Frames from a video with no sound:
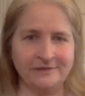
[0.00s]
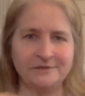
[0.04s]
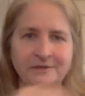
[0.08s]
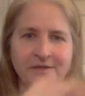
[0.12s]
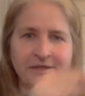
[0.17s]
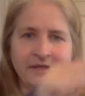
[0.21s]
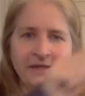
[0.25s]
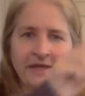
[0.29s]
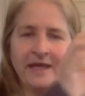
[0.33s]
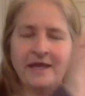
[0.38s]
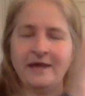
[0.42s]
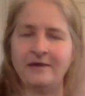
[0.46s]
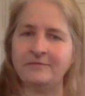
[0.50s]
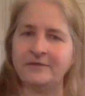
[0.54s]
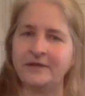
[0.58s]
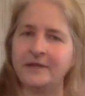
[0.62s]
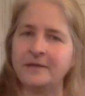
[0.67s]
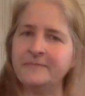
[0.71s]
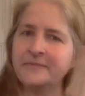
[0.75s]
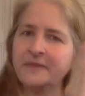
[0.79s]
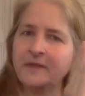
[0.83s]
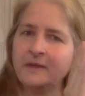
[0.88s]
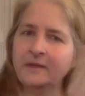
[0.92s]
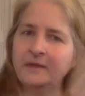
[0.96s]
So they have like,
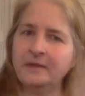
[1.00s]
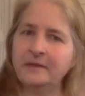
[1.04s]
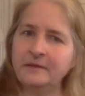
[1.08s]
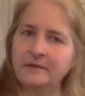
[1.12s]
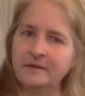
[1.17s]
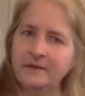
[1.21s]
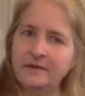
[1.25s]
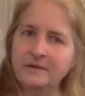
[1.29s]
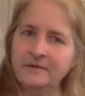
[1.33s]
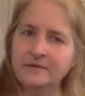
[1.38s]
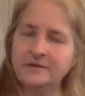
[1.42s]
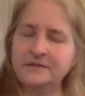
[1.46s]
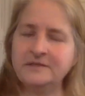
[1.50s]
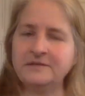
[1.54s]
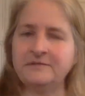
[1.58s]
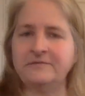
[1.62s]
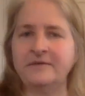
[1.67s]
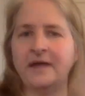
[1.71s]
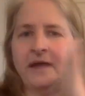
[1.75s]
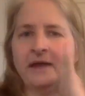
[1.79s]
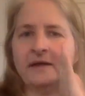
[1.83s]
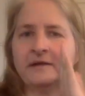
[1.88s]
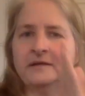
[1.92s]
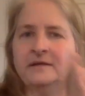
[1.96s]
here's a
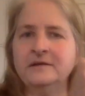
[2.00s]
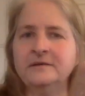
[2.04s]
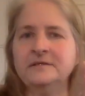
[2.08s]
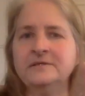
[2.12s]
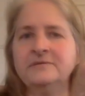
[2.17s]
fact,